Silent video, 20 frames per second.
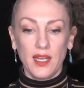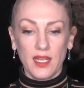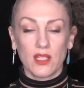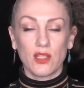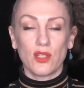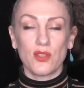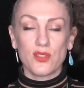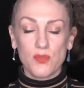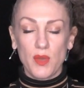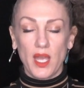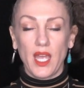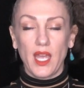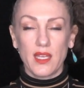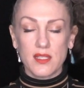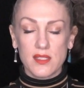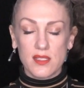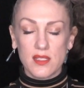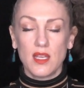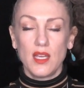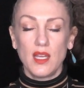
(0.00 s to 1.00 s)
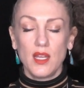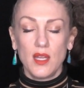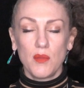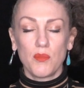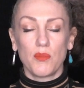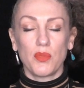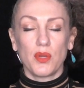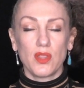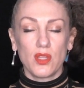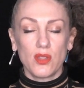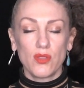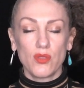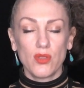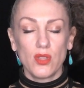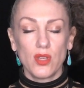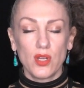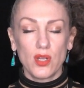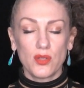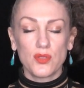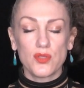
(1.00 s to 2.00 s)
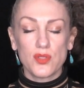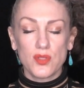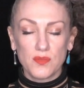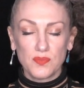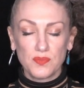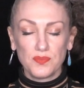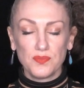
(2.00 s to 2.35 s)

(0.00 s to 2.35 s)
Close my eyes. Breathe in through the nose.